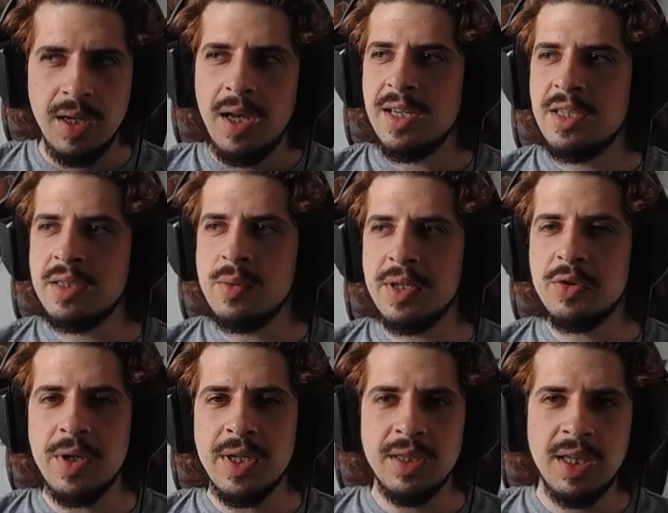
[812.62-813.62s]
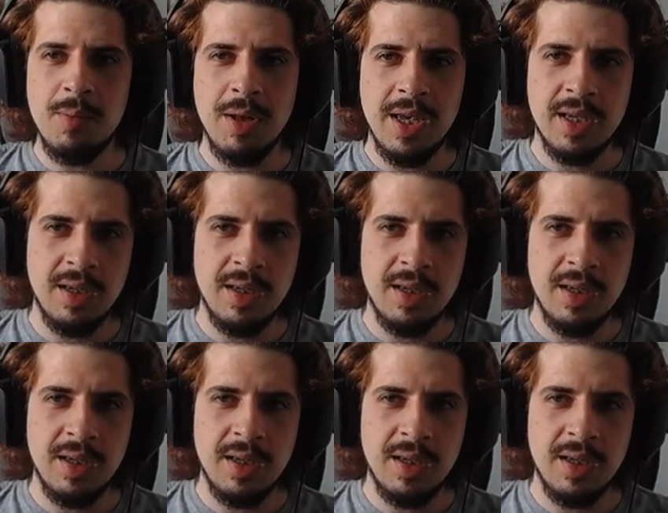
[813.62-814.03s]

I just want to try the game like...